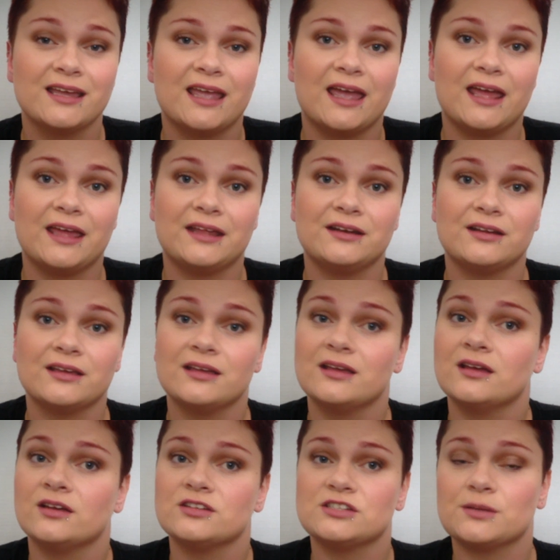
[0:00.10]
and
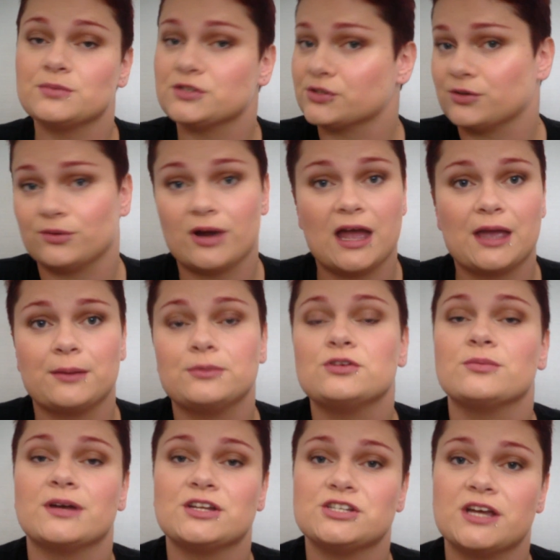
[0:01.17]
subscribe to
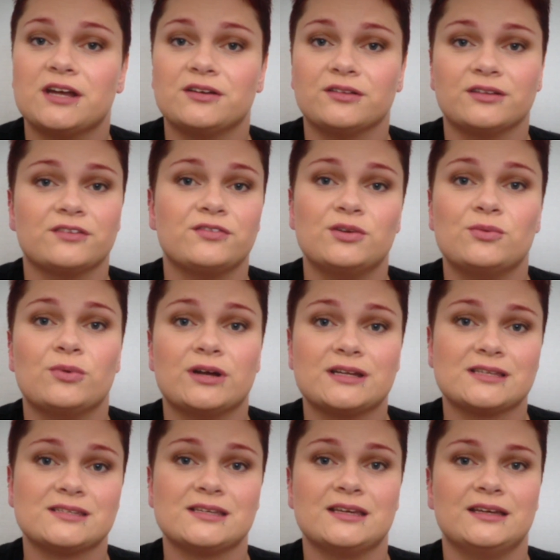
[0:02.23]
my channel if you want to
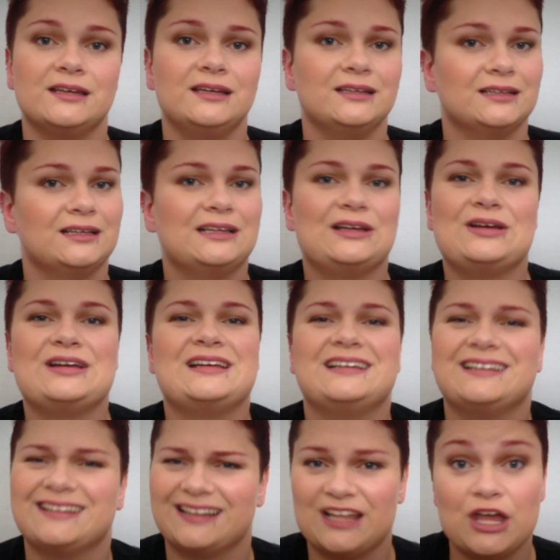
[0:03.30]
see.
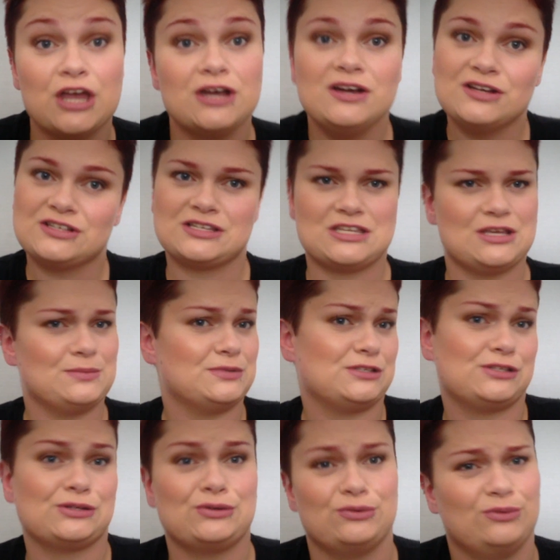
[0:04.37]

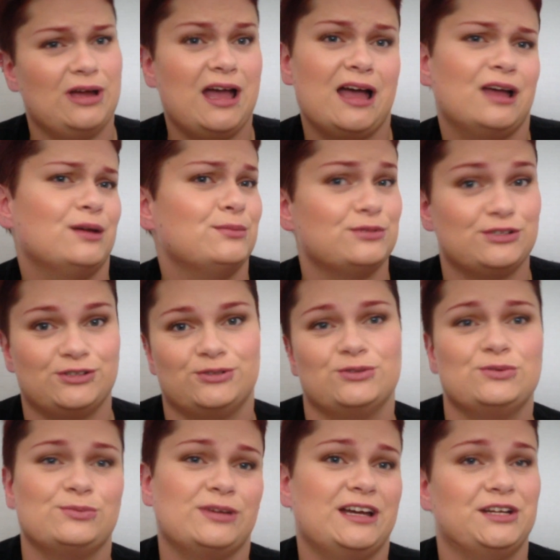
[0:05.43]
Subscribe
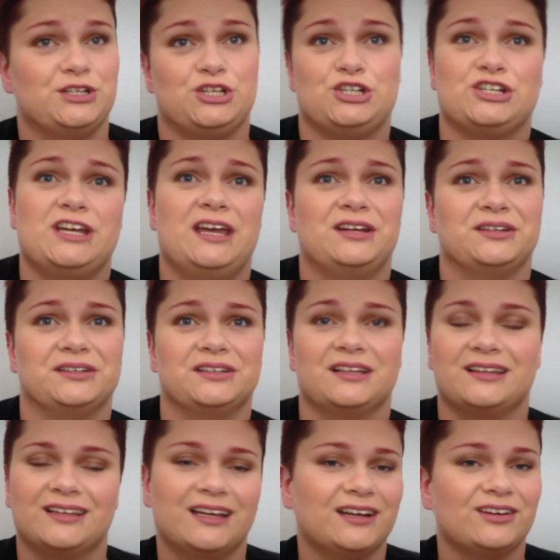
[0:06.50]
to my channel.
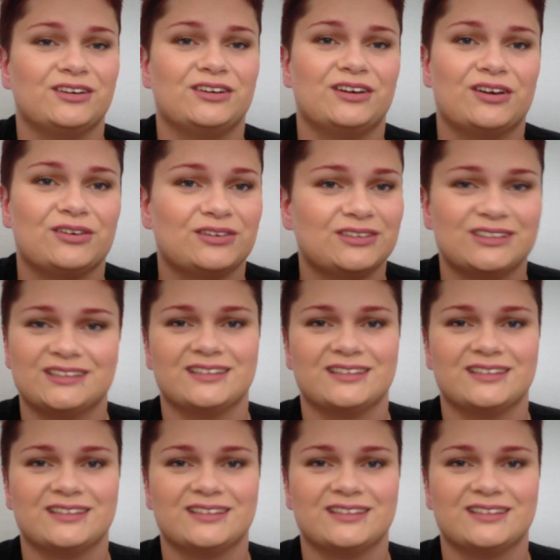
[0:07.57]
I don't know.